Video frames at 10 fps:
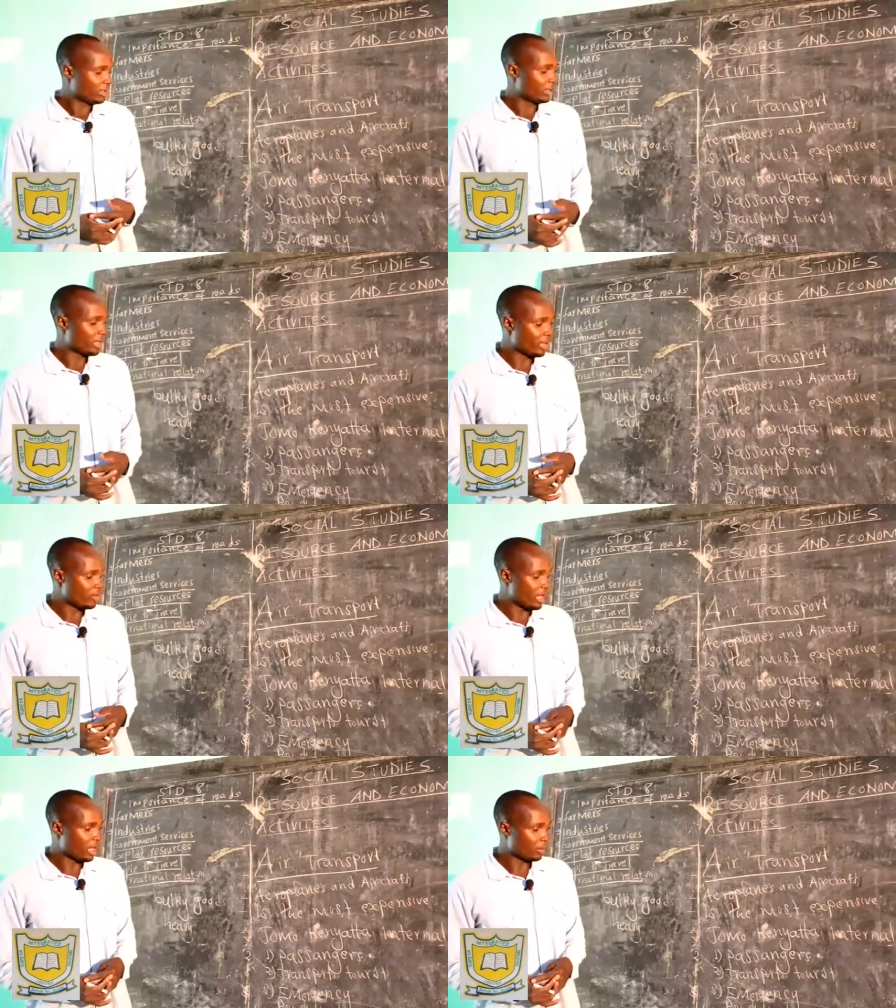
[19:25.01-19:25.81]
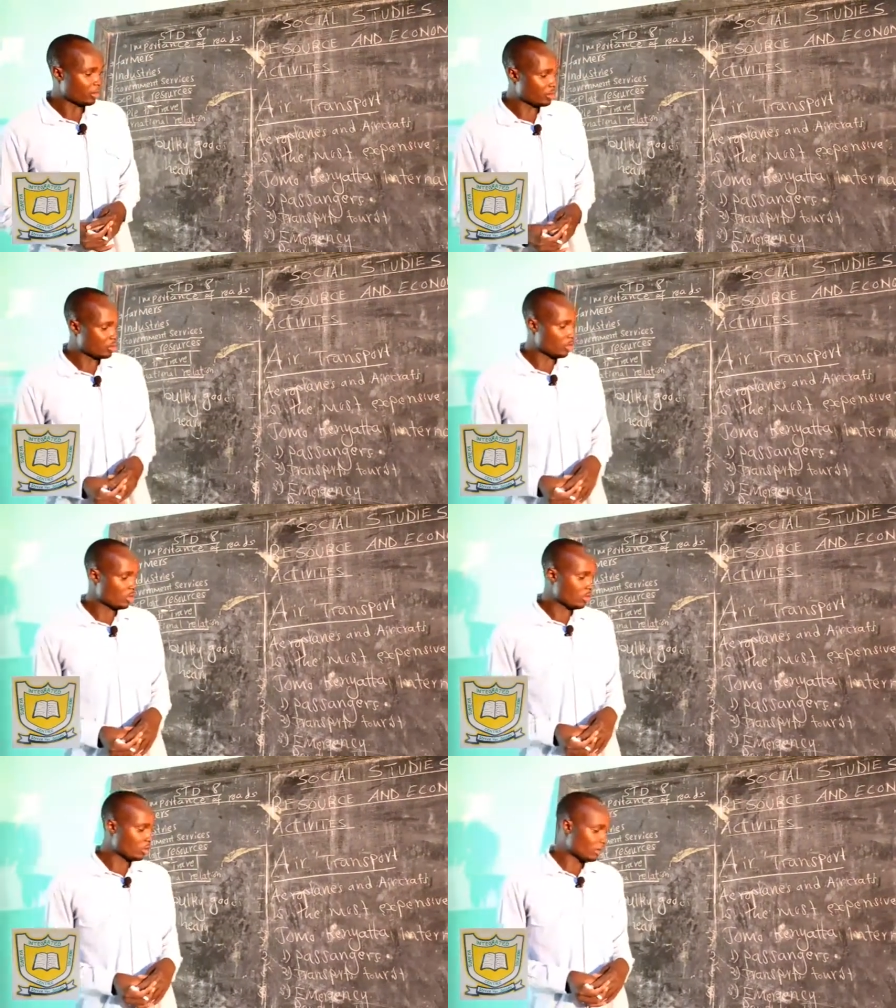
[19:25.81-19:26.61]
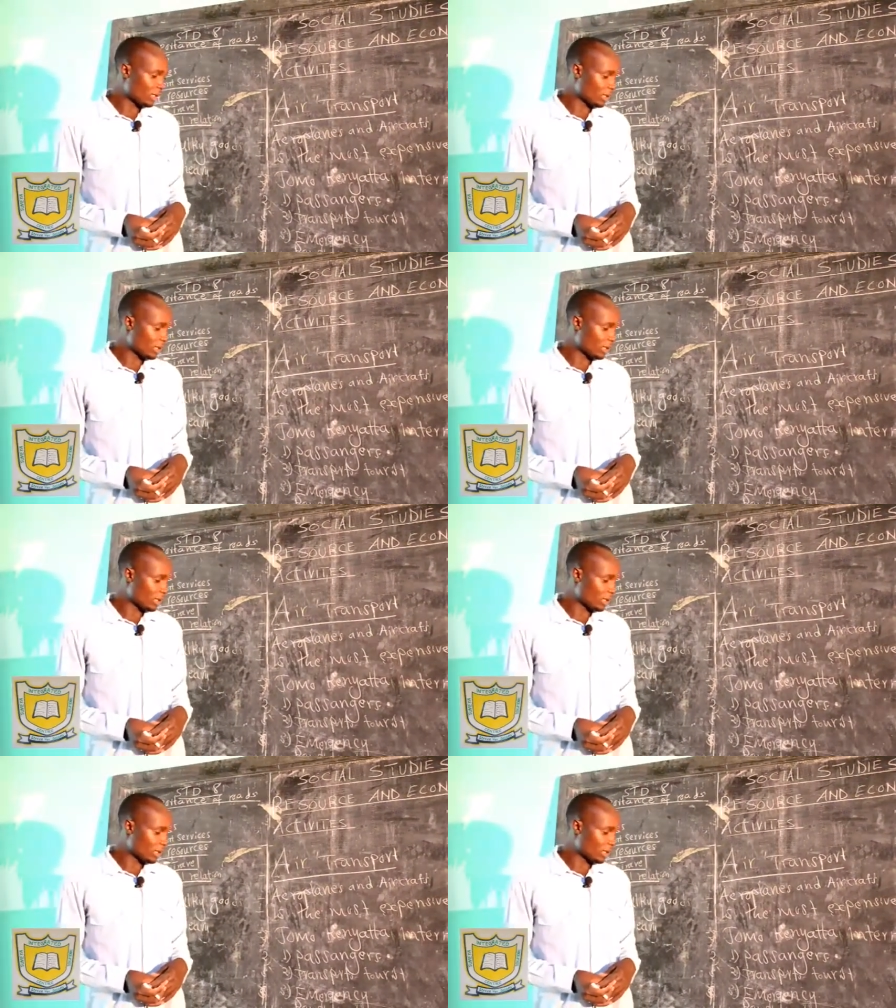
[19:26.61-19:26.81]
Then we have also